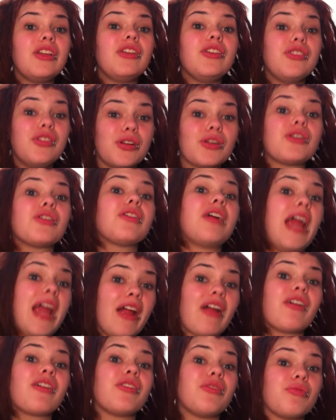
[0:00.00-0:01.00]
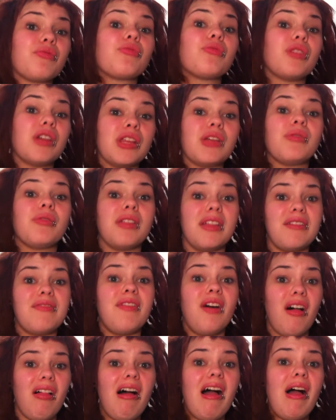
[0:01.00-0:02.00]
your hair could really, really
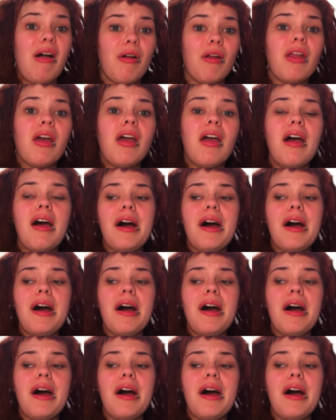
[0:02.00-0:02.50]
fall out.